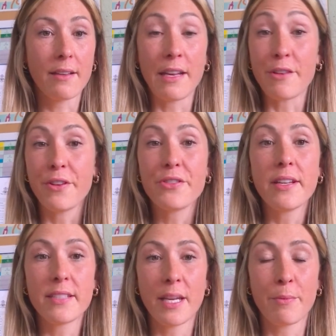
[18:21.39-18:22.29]
individually
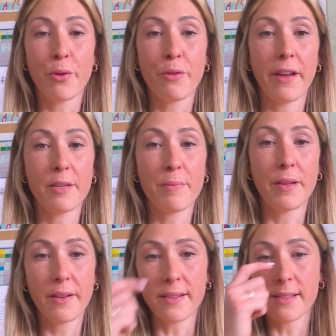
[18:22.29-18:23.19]
stay motivated,
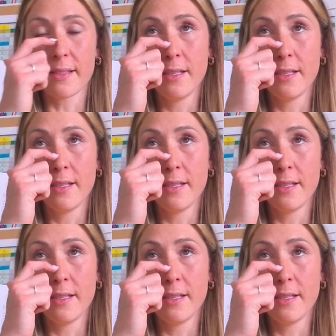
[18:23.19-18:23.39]
because